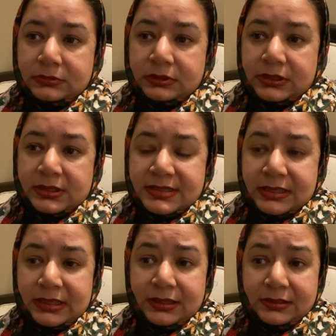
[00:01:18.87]

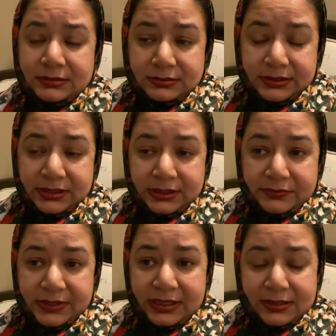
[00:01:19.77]
Assad, he
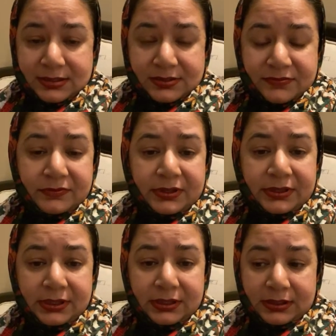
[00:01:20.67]
reacted
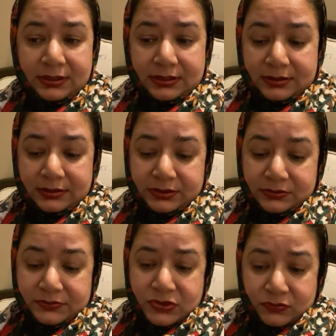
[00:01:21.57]
very,
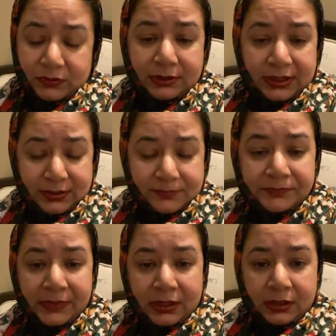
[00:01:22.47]
strongly
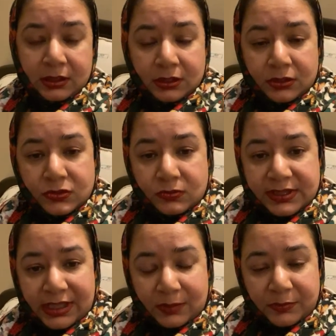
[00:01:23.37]
to what
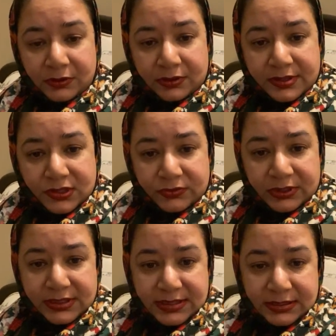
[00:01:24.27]
happened on the
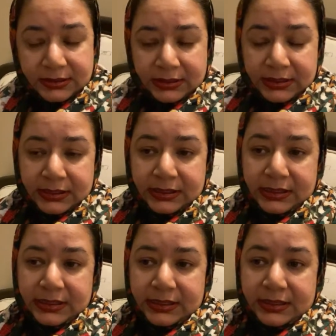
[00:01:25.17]
streets.
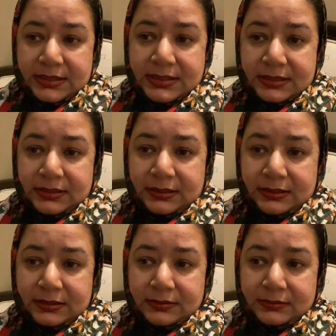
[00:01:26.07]
And
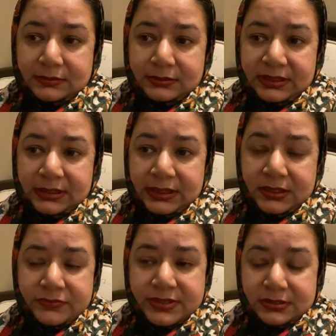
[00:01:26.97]
the
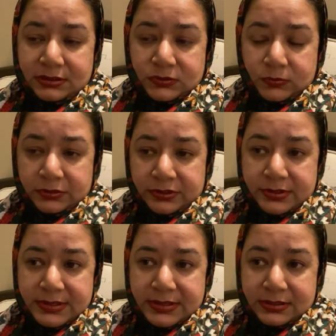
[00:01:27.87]
end result
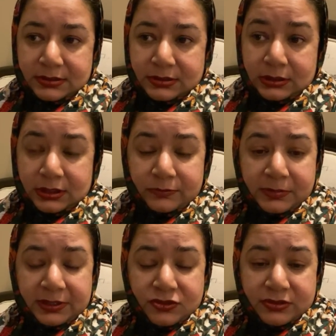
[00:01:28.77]
was a lot of
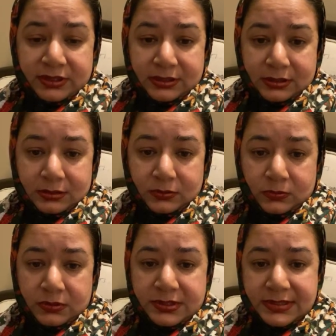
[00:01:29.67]
bloodshed,
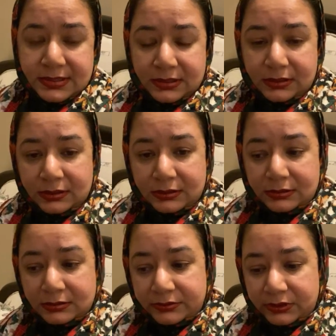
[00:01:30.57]
was,
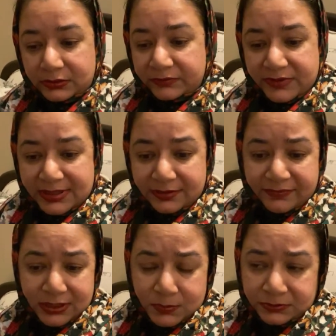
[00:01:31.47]
it was
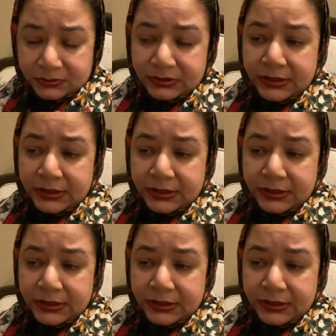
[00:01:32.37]
inevitable.